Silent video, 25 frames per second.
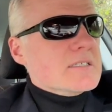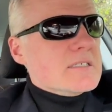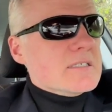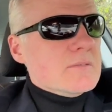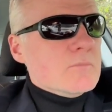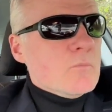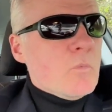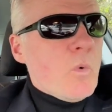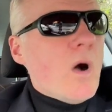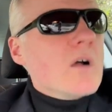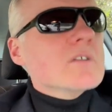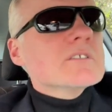
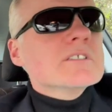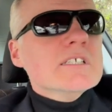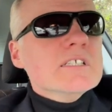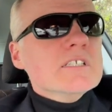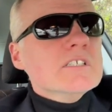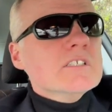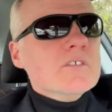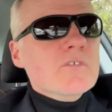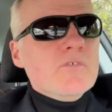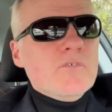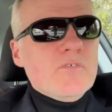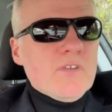Wanting
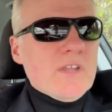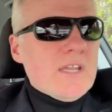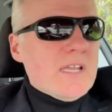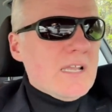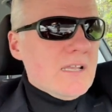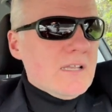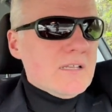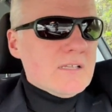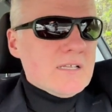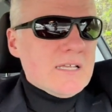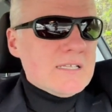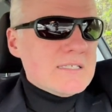to
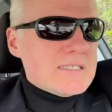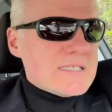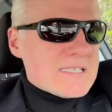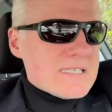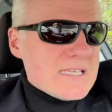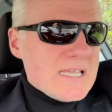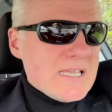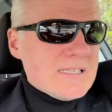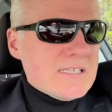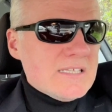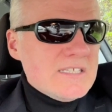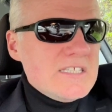feel and,
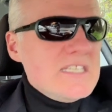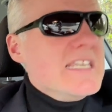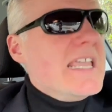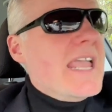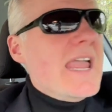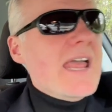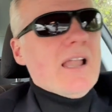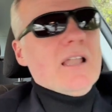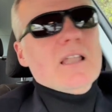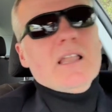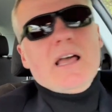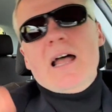and
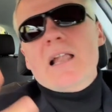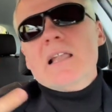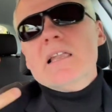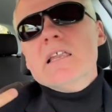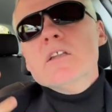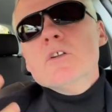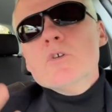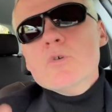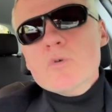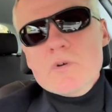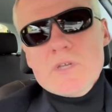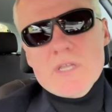yell,
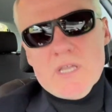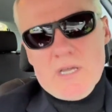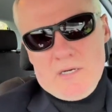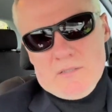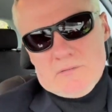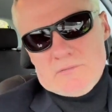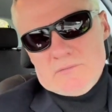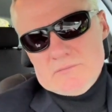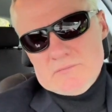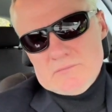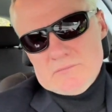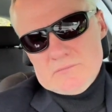hallelujah.
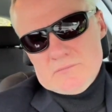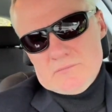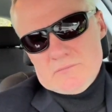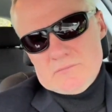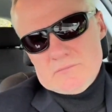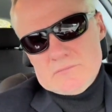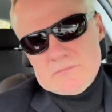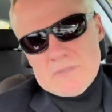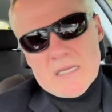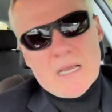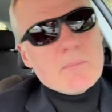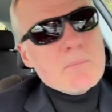
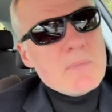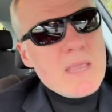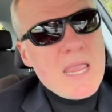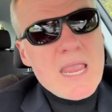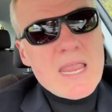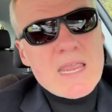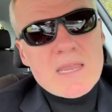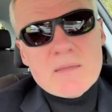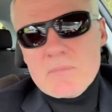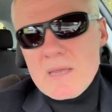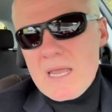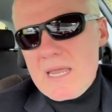Um,
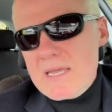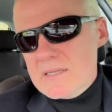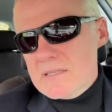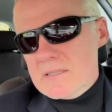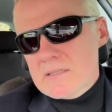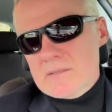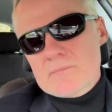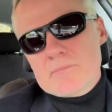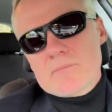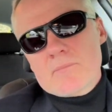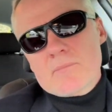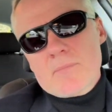
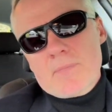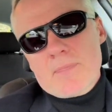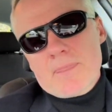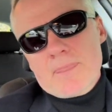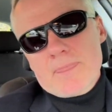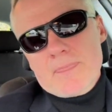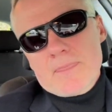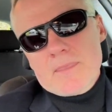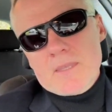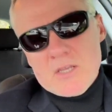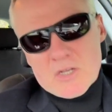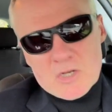amen.
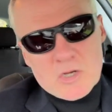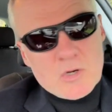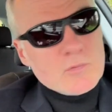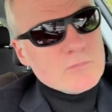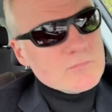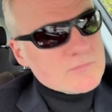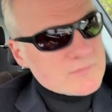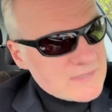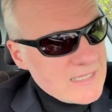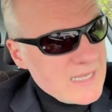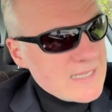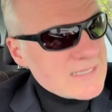You know,
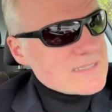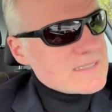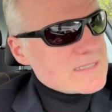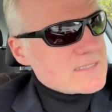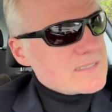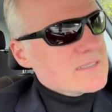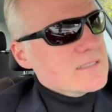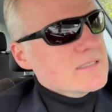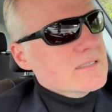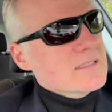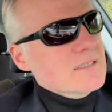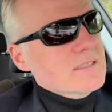
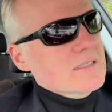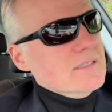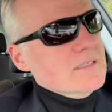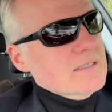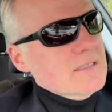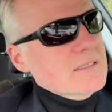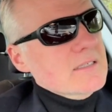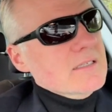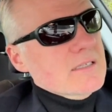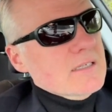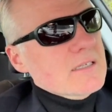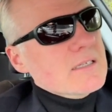that's
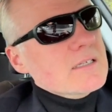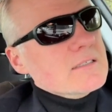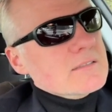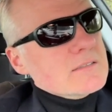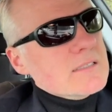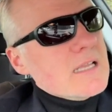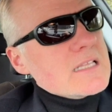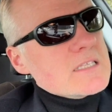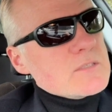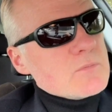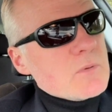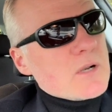
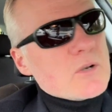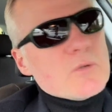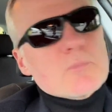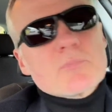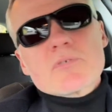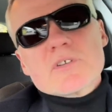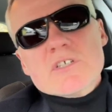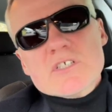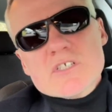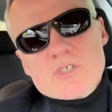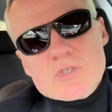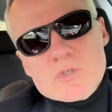that's what a
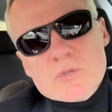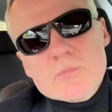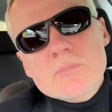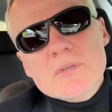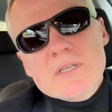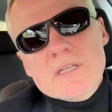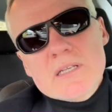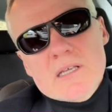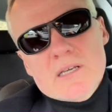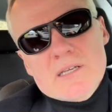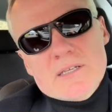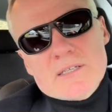priest should
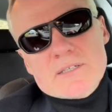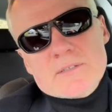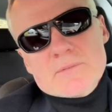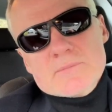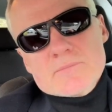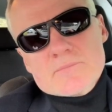be like.